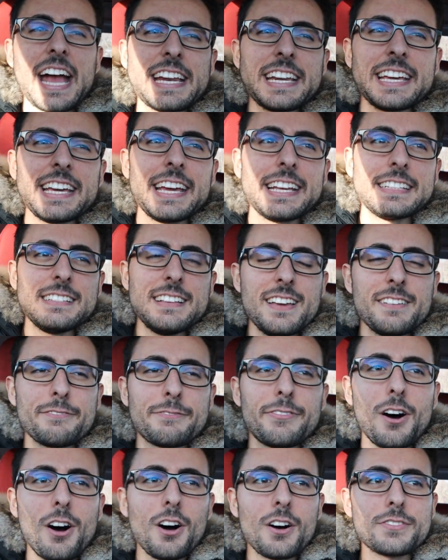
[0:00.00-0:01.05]
and it
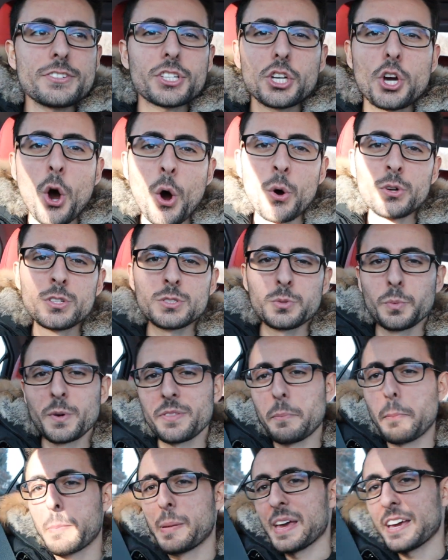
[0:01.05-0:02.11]
involves coats with
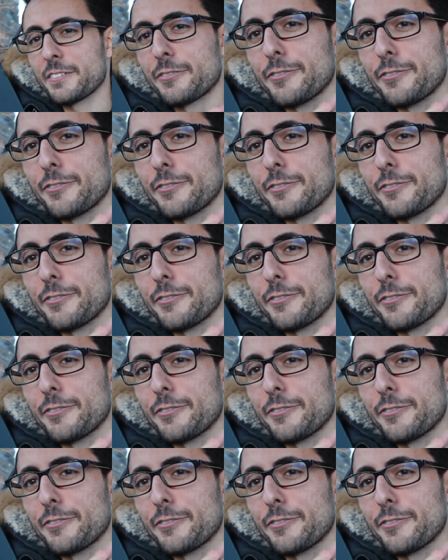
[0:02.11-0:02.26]
big